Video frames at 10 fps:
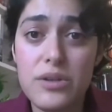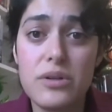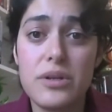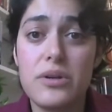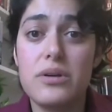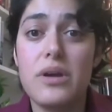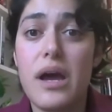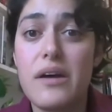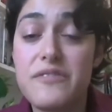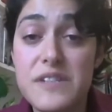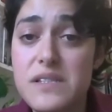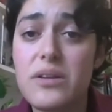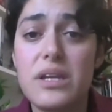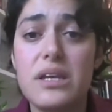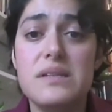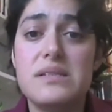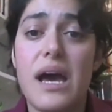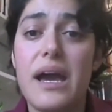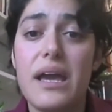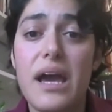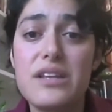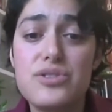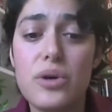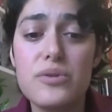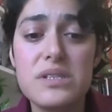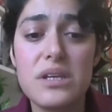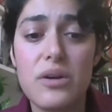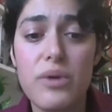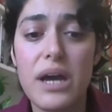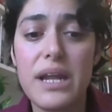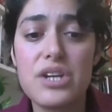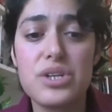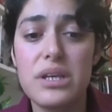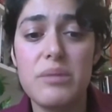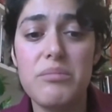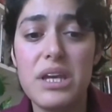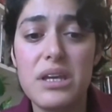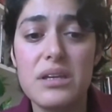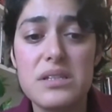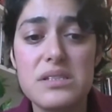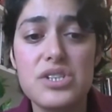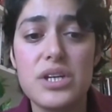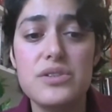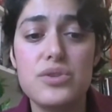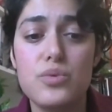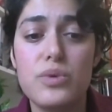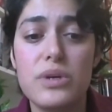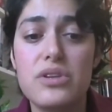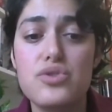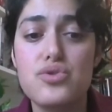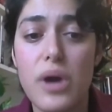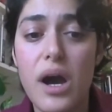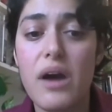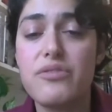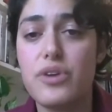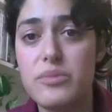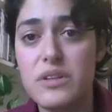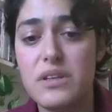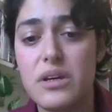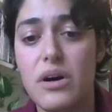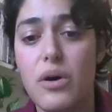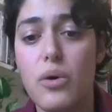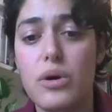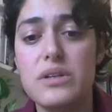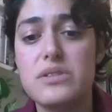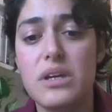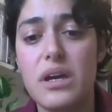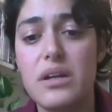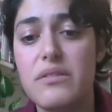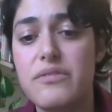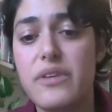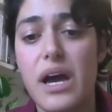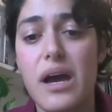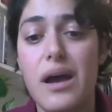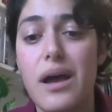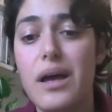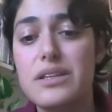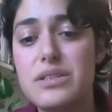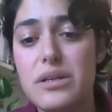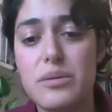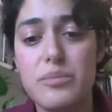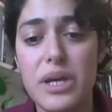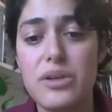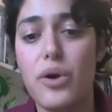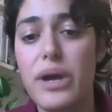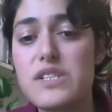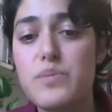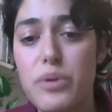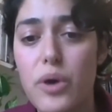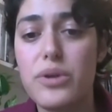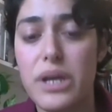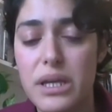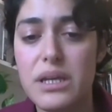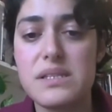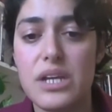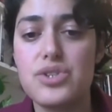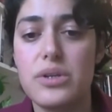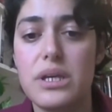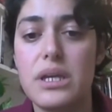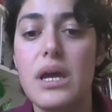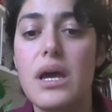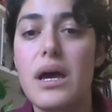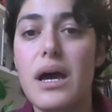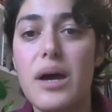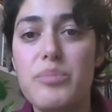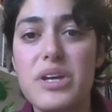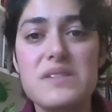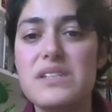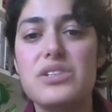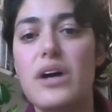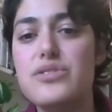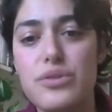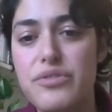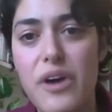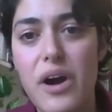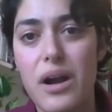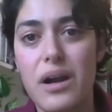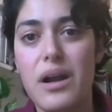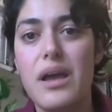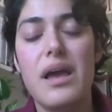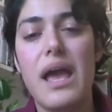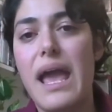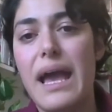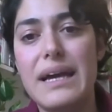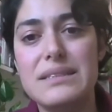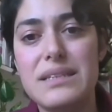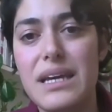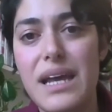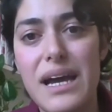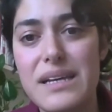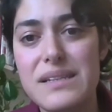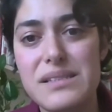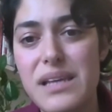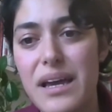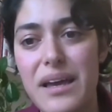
nuclear facilities, I don't see Iran actually making a decision to withdraw from the deal or to kind of explode it, essentially, because it's gone too far and it has